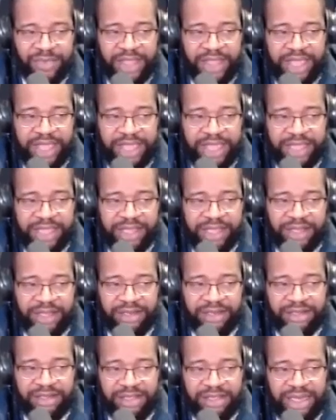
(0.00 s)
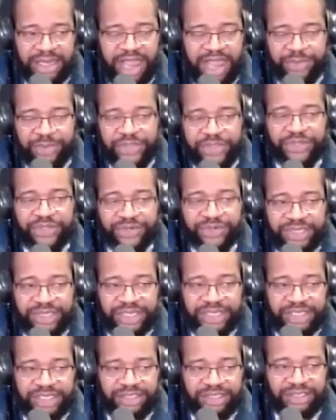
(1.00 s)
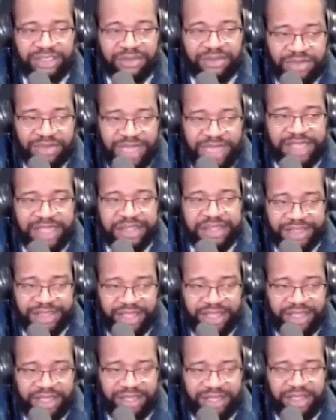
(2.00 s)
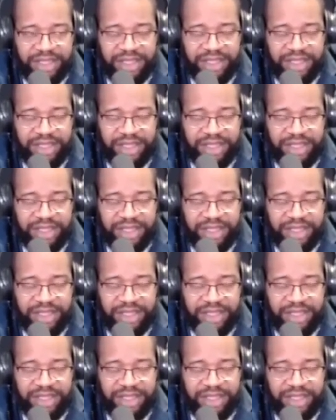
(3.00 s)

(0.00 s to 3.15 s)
and an opportunity to kind of think